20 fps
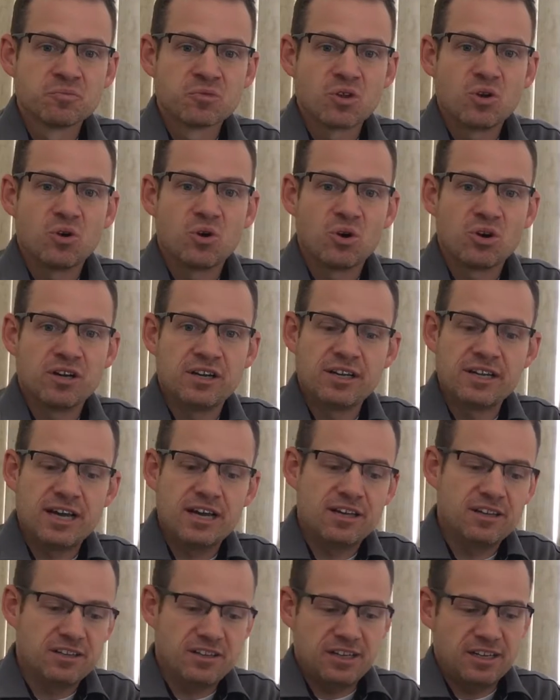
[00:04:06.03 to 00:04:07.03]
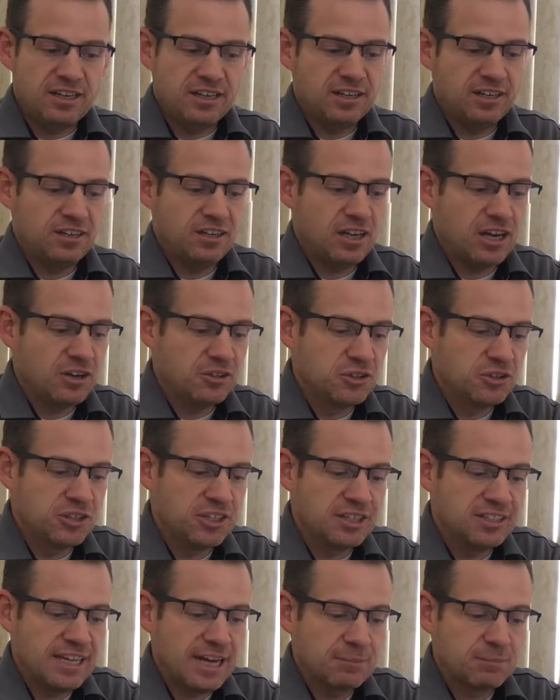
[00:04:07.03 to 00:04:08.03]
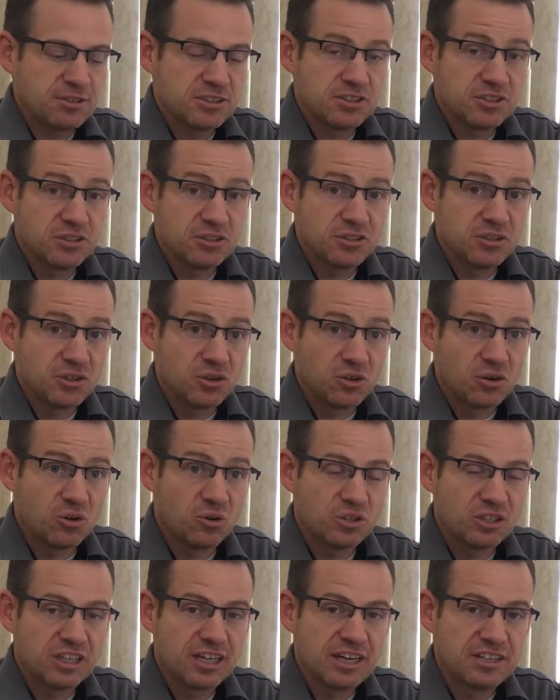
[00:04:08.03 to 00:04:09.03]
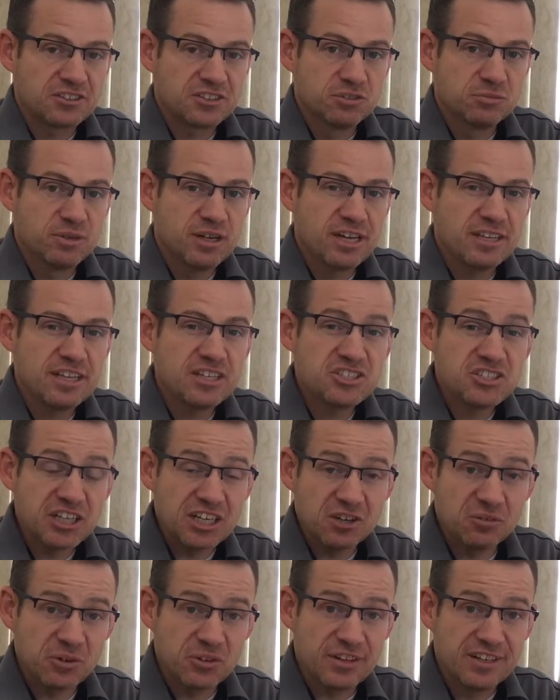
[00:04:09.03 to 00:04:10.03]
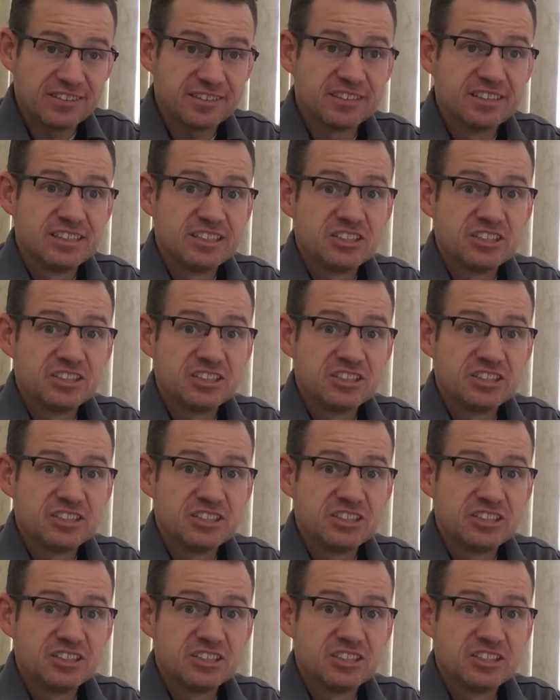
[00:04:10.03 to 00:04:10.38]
Or how you can adapt it to your own classroom, and then share it with us.